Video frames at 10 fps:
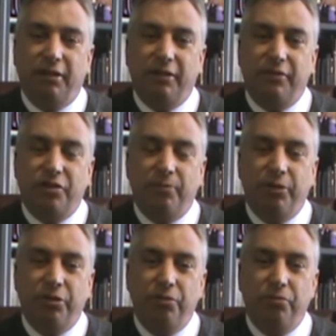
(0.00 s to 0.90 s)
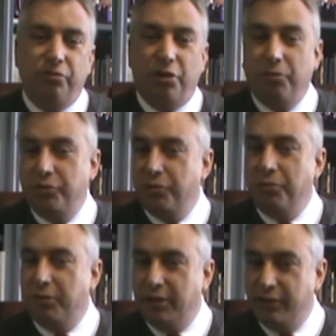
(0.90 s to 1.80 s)
someone who told
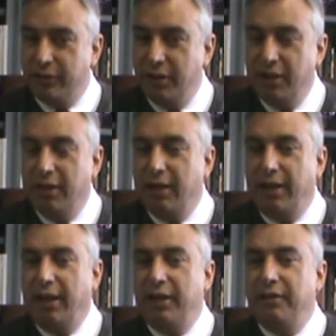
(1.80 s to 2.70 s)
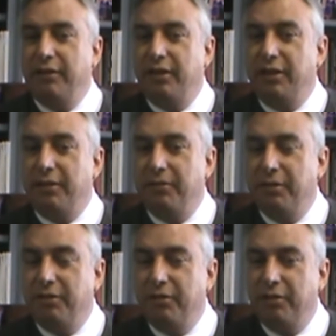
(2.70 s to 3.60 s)
stories, and
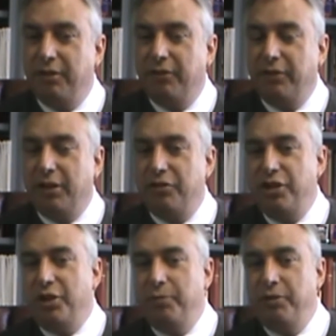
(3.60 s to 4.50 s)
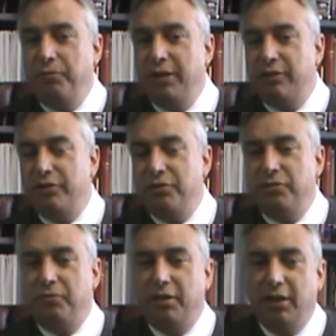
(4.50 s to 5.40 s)
a gentleman went
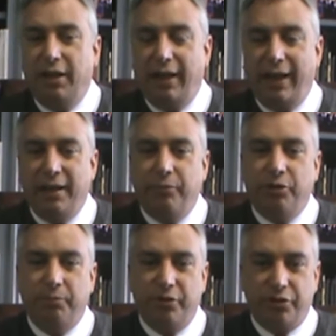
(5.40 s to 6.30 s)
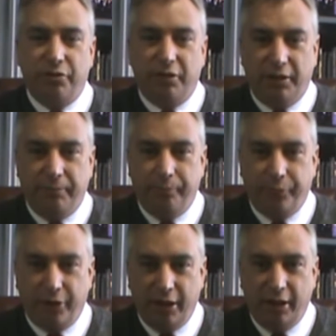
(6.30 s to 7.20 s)
to Hannibal, Missouri,
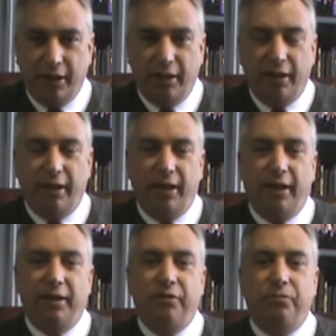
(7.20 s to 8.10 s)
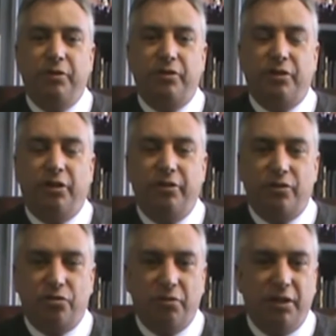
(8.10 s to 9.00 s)
and was on the
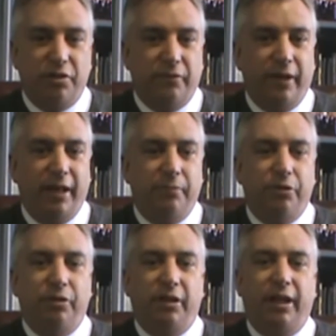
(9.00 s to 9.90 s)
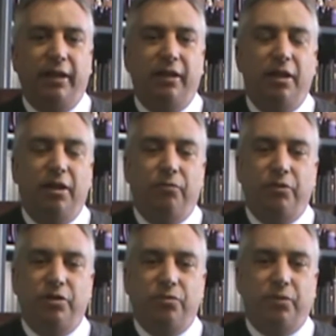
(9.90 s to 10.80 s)
streets of Hannibal, and
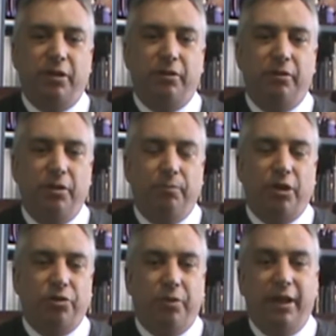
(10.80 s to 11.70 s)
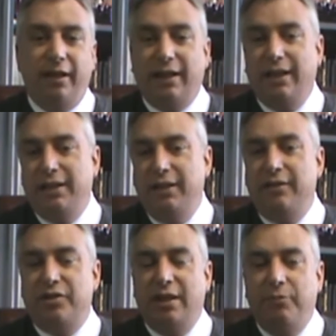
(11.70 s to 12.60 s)
which is where Mark Twain, i.e.
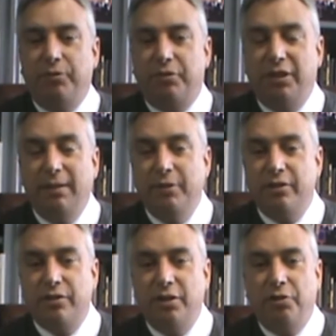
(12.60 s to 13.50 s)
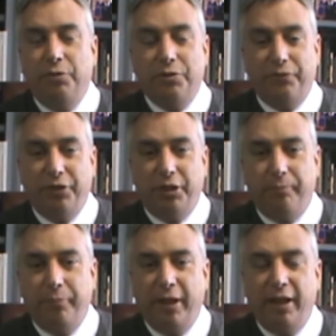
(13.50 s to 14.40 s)
Samuel Clemens, was from.